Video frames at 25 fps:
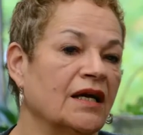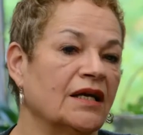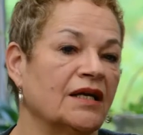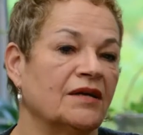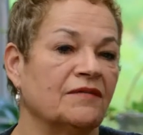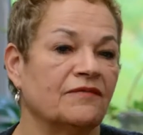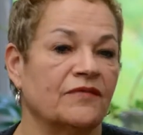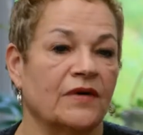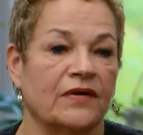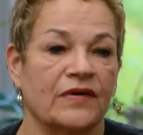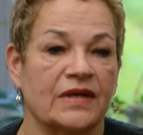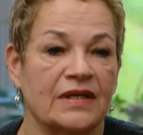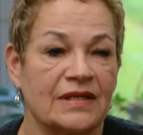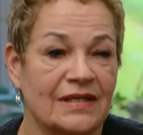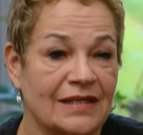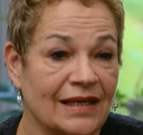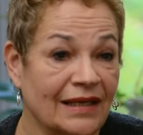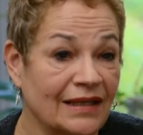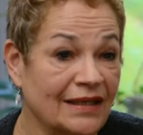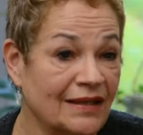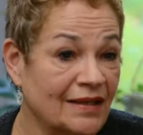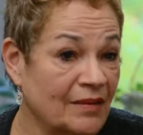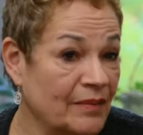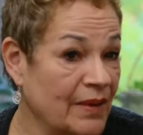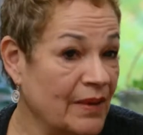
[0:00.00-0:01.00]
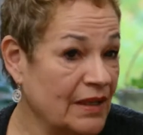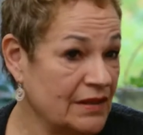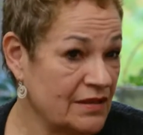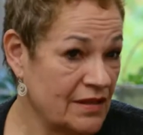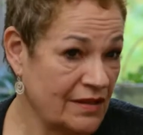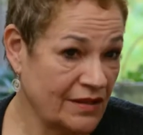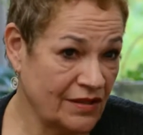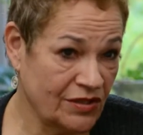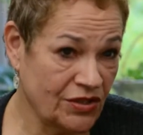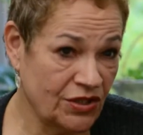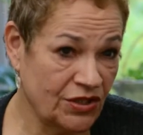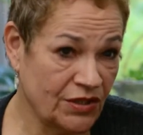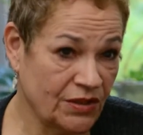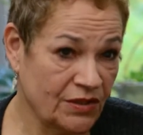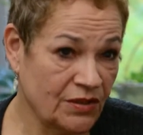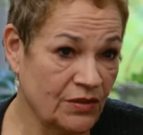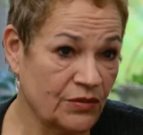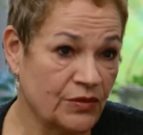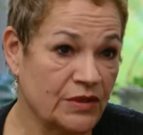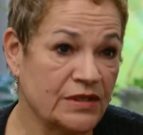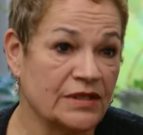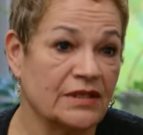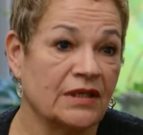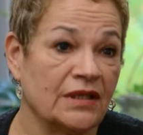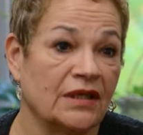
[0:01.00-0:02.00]
I am very excited about this
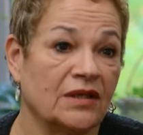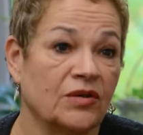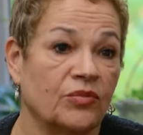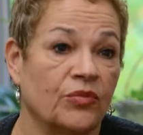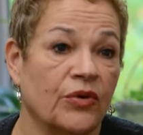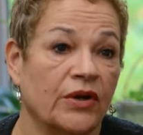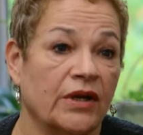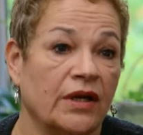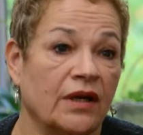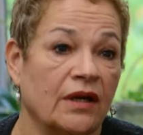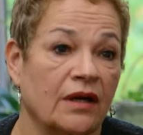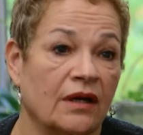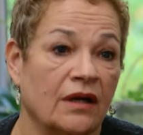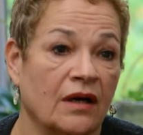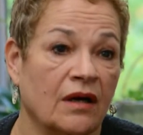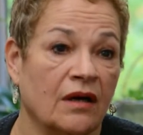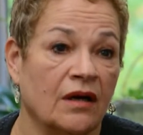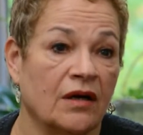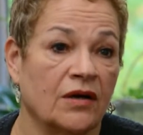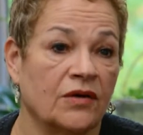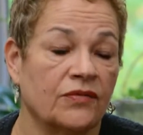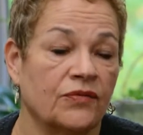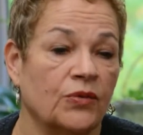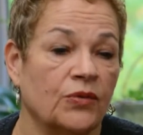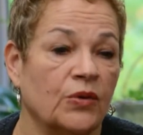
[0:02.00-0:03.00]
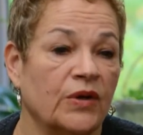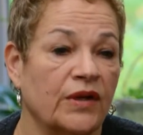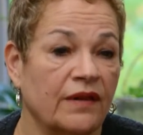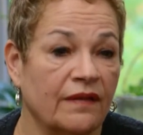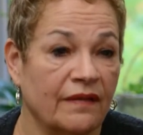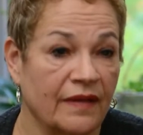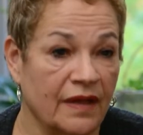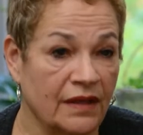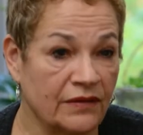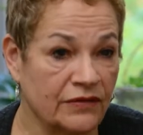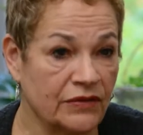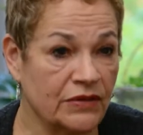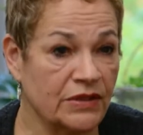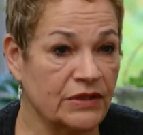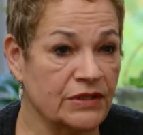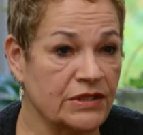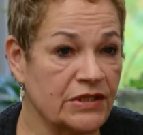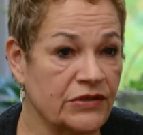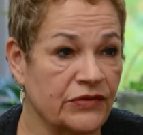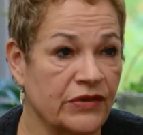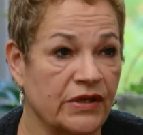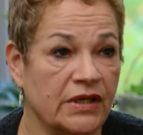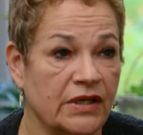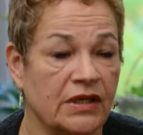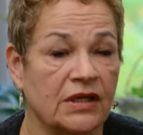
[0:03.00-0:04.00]
year. We're celebrating our 40th
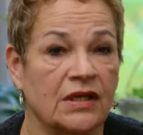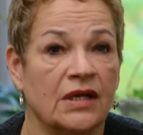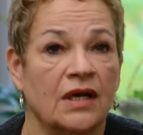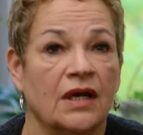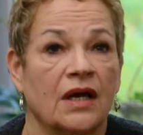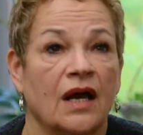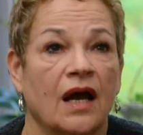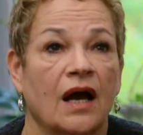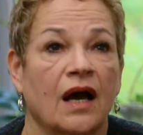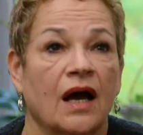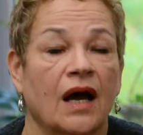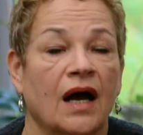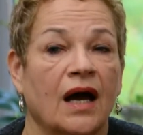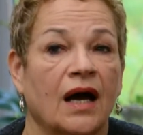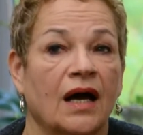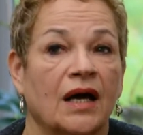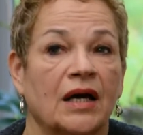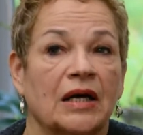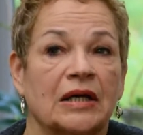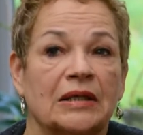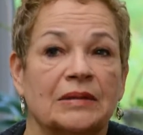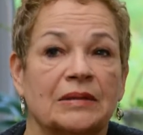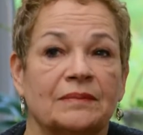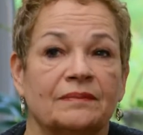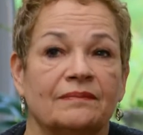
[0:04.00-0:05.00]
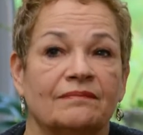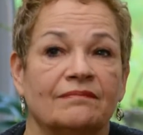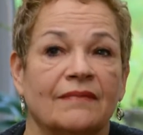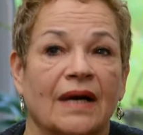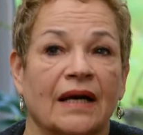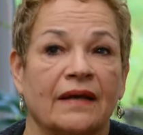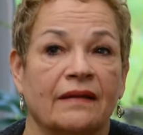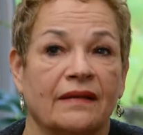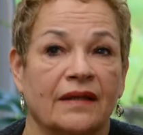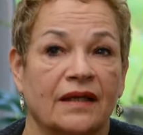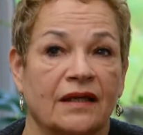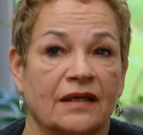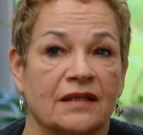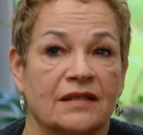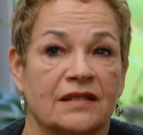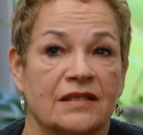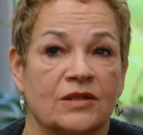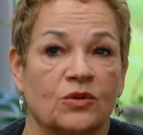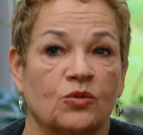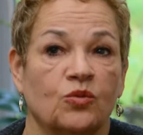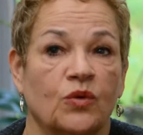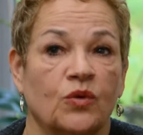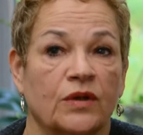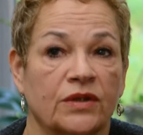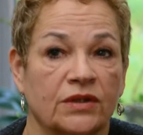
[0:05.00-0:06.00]
anniversary. I think
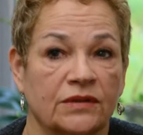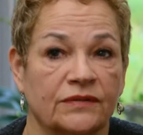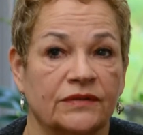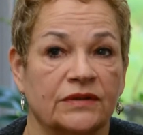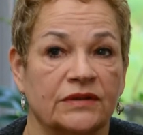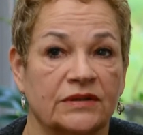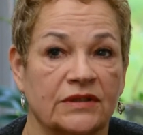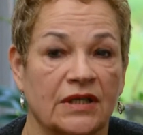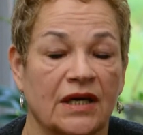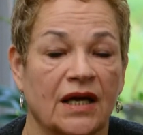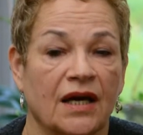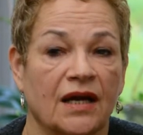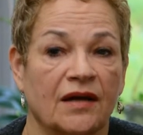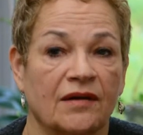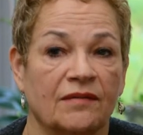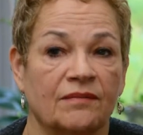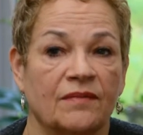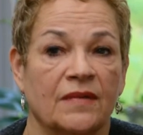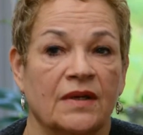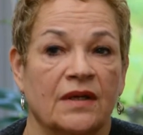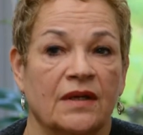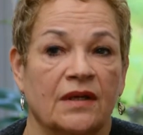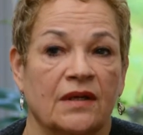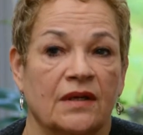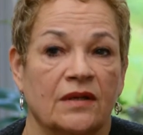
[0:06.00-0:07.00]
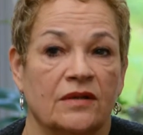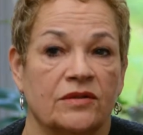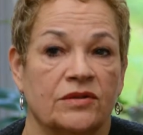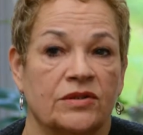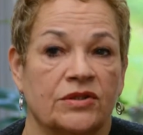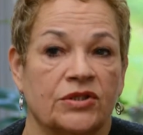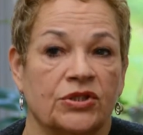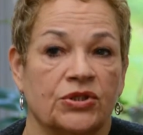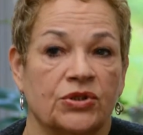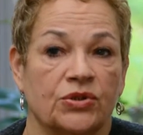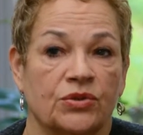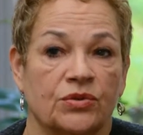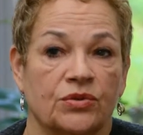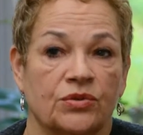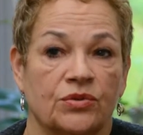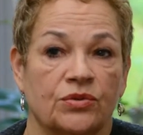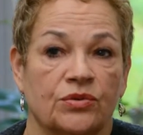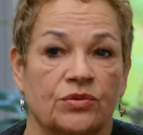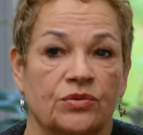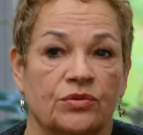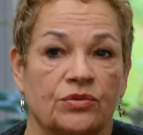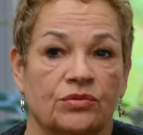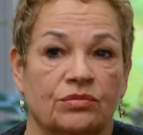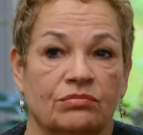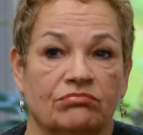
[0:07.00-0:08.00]
it's a wonderful time
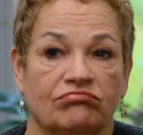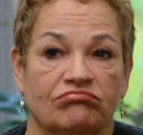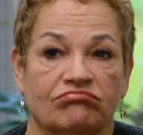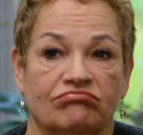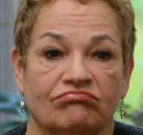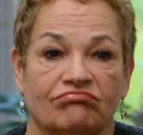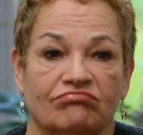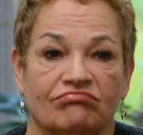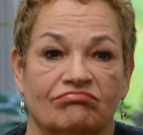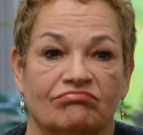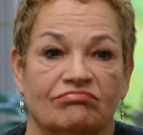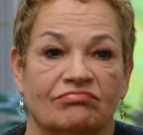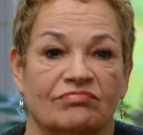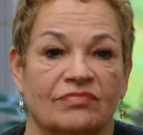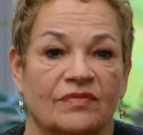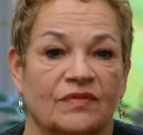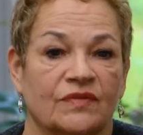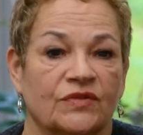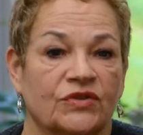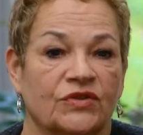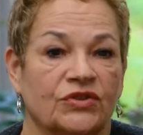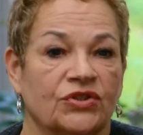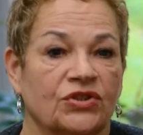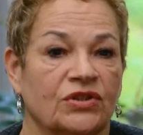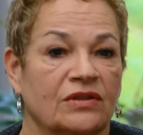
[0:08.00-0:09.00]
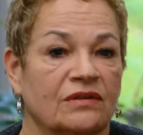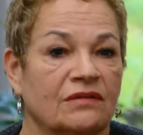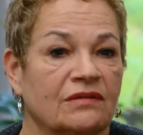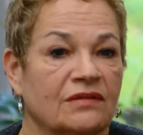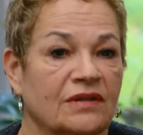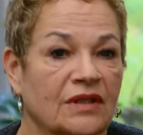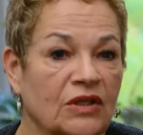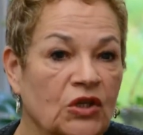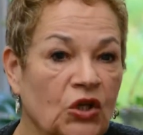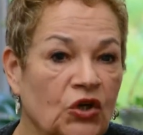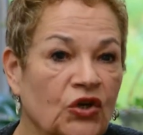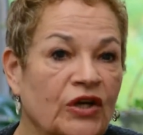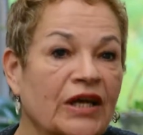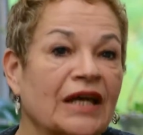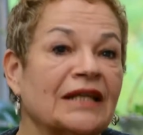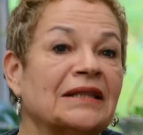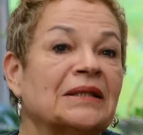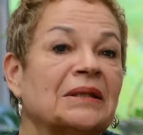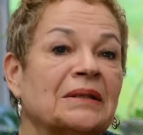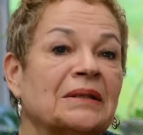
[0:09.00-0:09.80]
to look